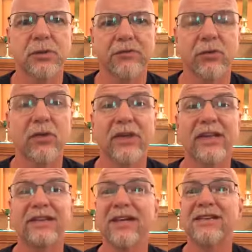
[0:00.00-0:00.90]
but for
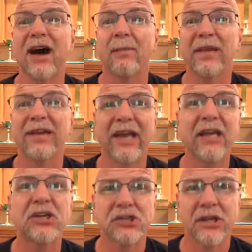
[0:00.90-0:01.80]
the
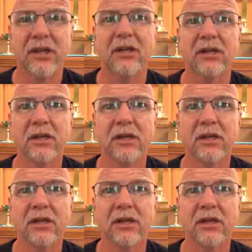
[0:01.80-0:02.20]
denomination.